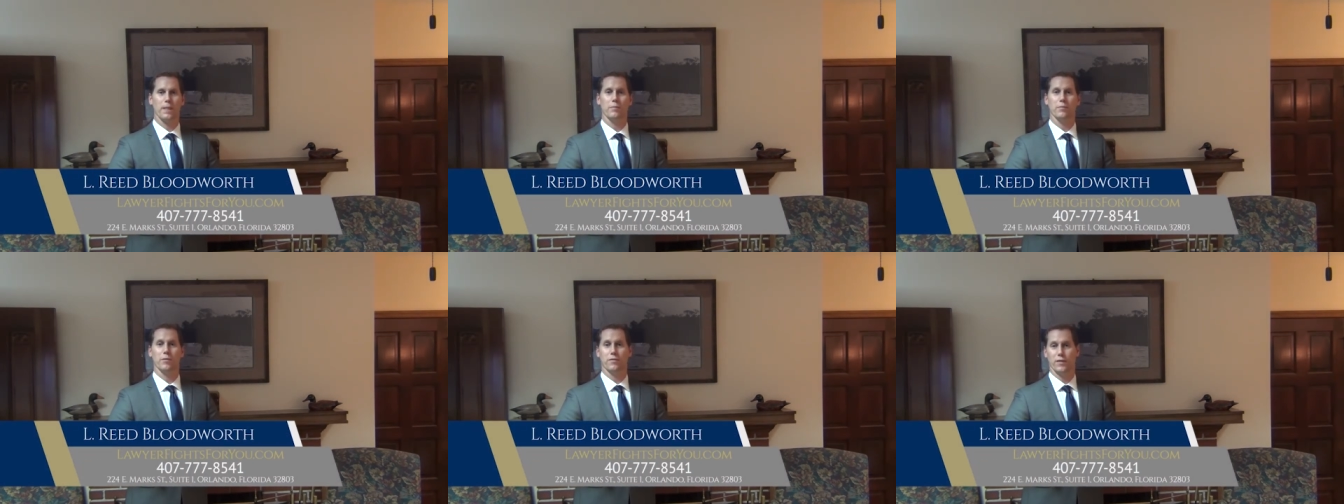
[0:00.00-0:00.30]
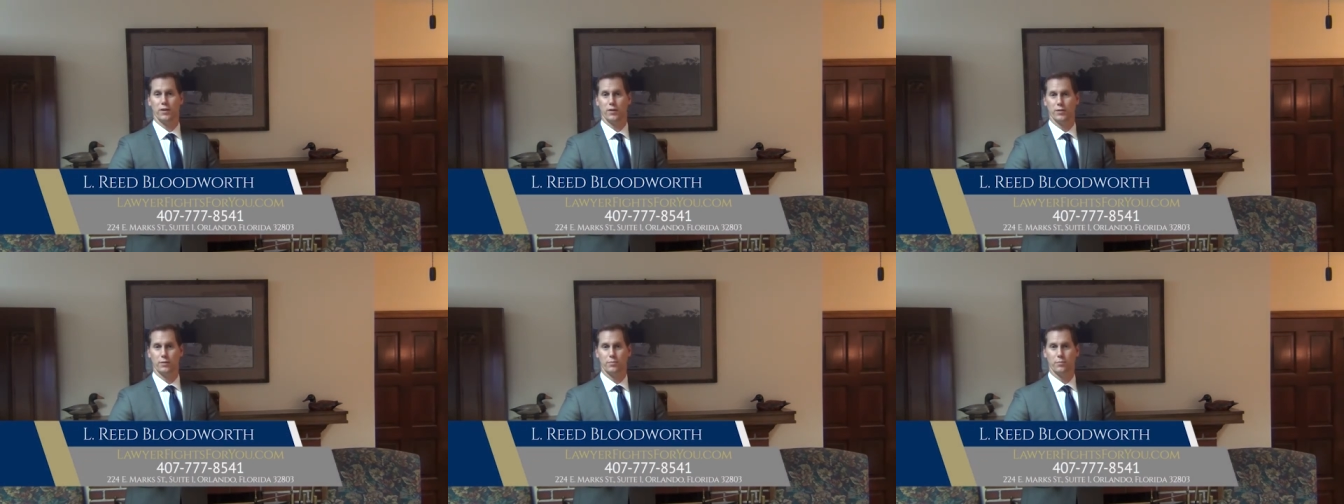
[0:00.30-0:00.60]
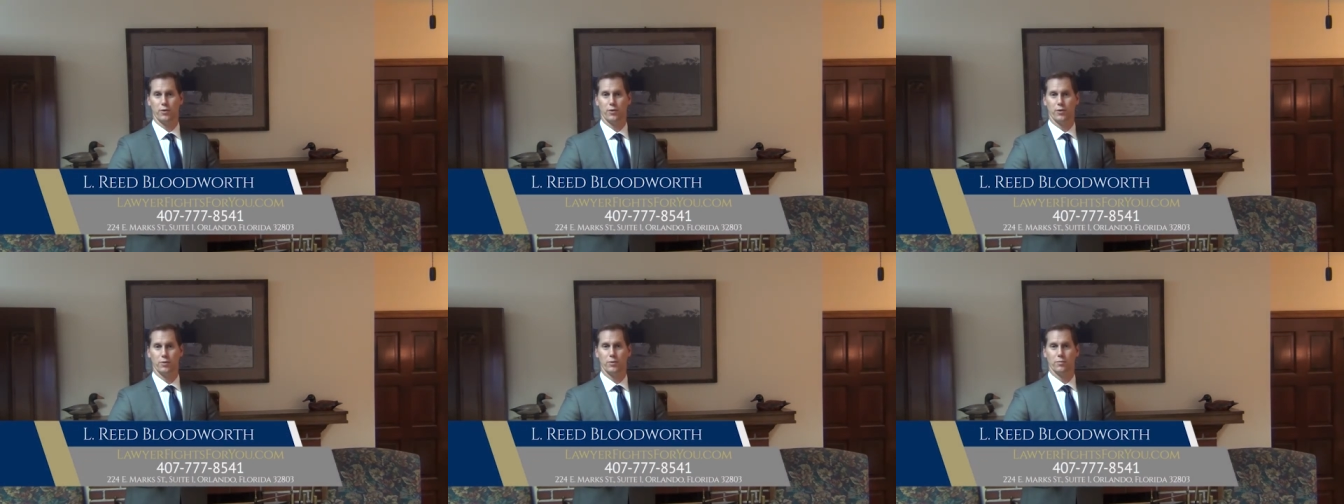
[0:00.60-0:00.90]
I'm the founding
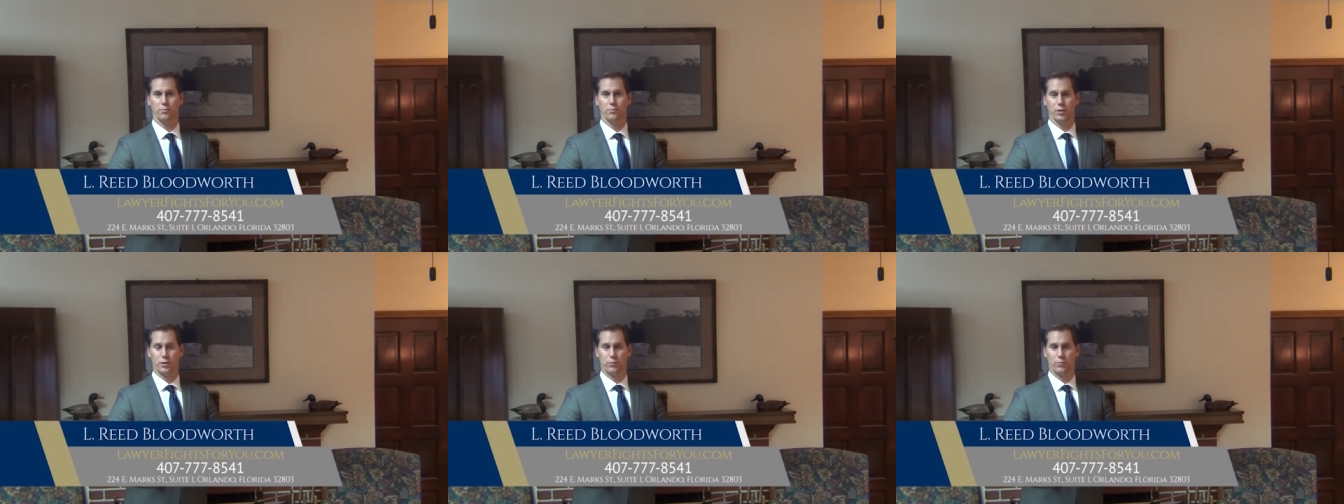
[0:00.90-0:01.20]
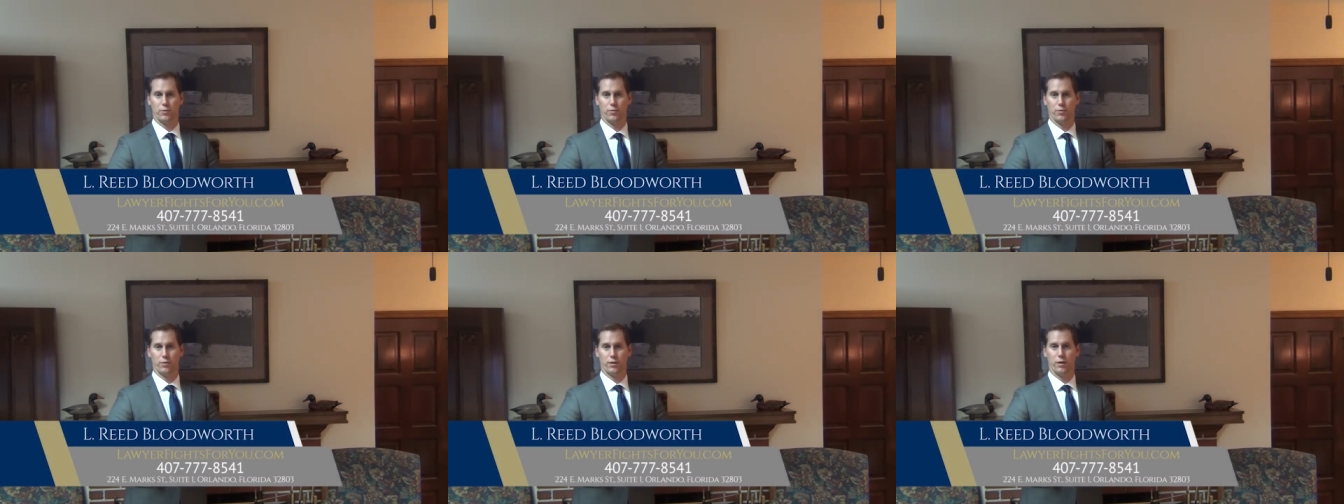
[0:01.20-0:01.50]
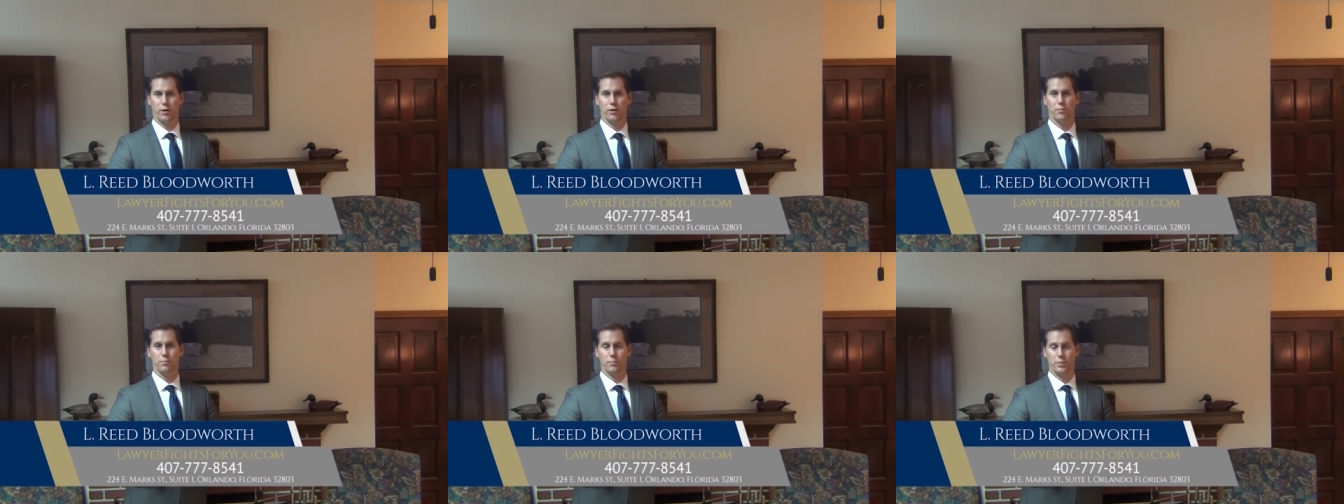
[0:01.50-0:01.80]
partner of Bloodworth
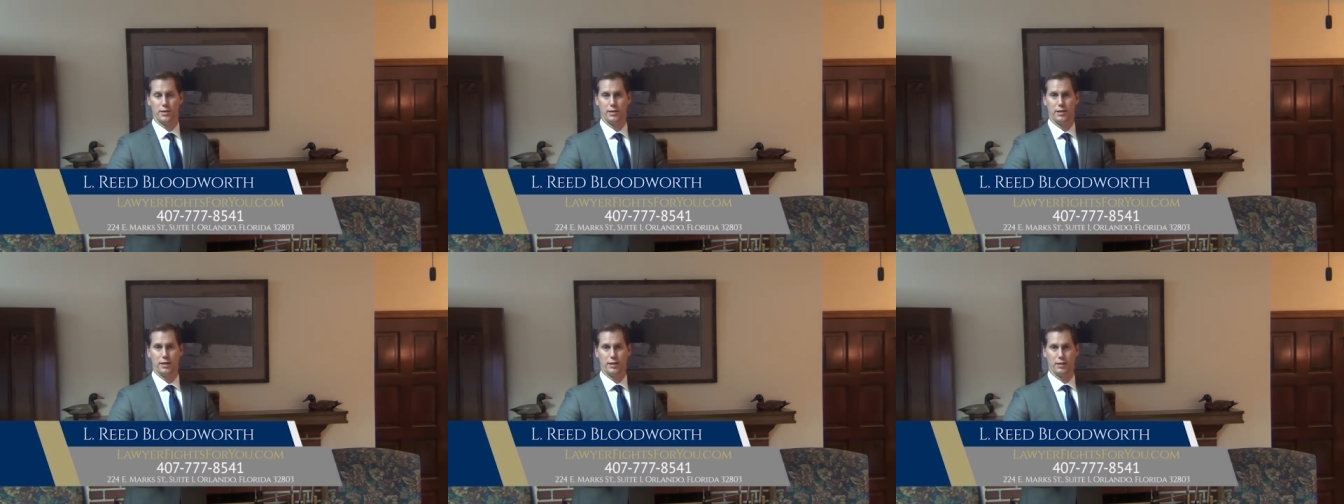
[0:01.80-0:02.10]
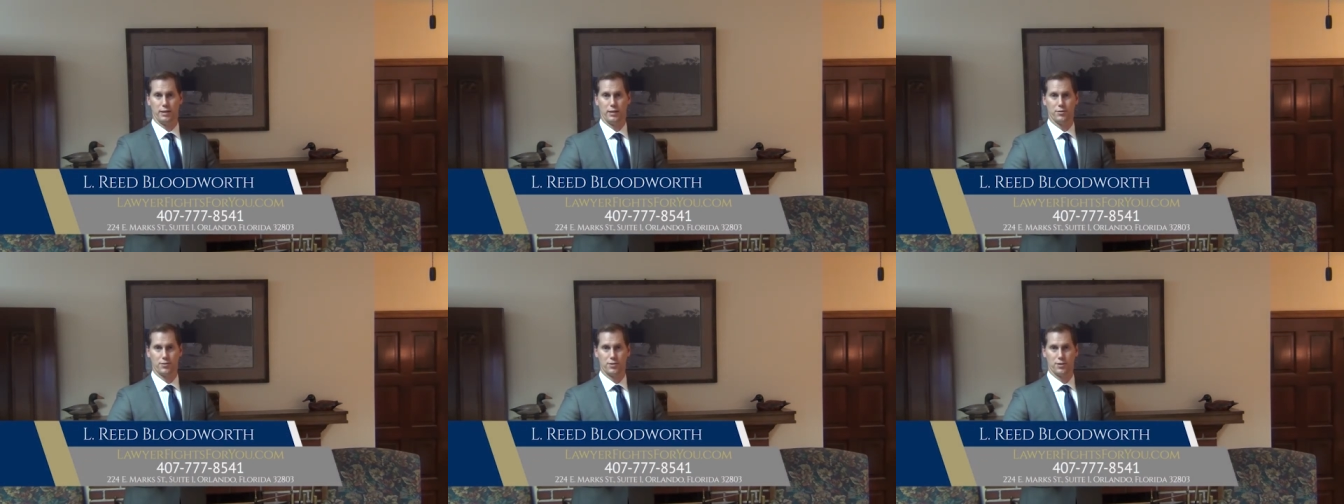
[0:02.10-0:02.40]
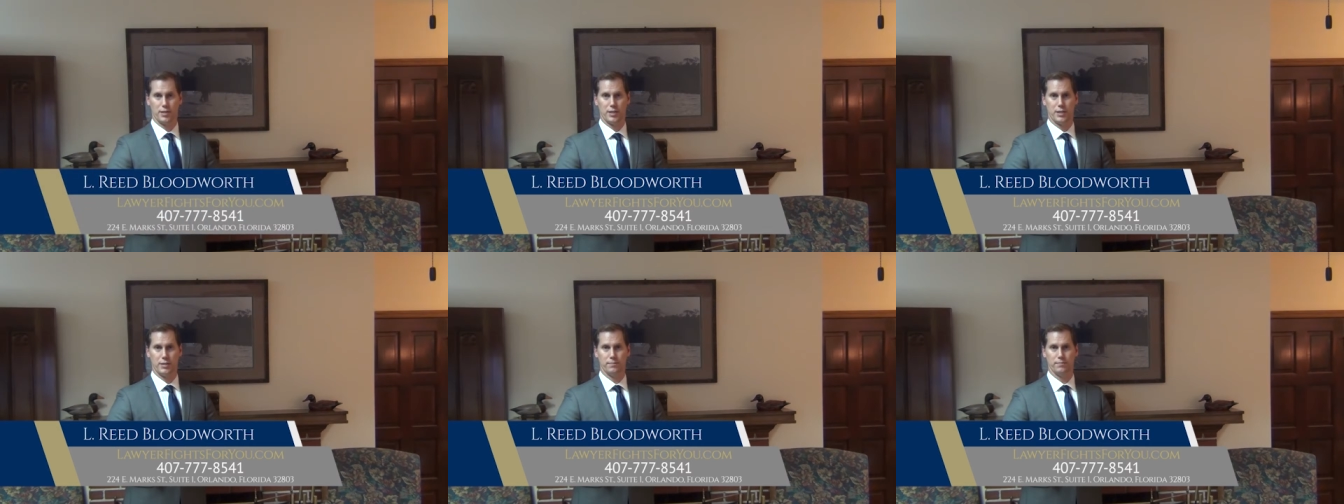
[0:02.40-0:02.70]
Law
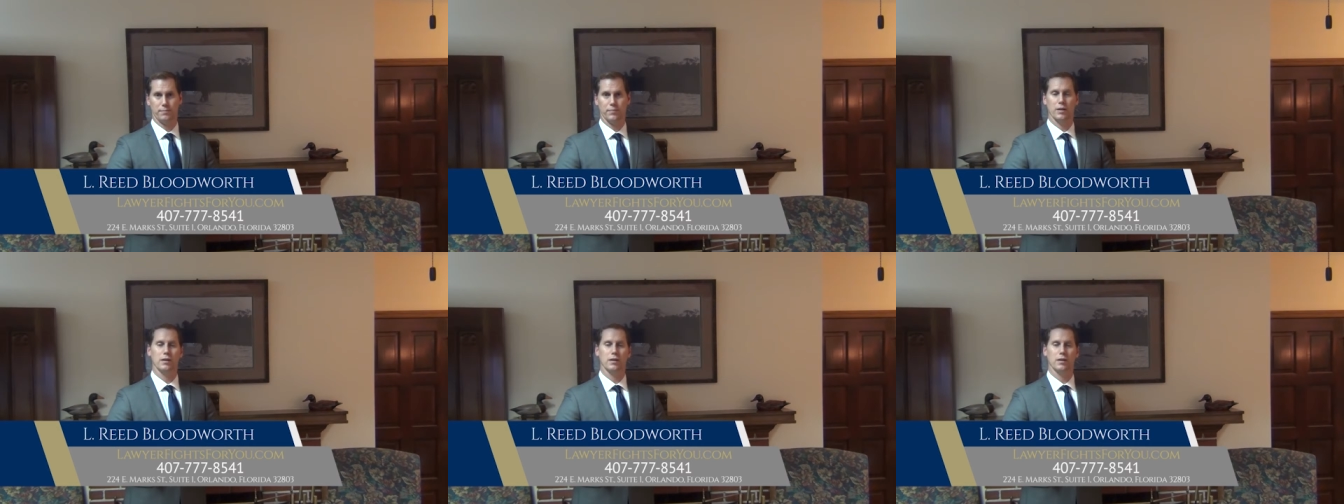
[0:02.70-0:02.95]
PLLC,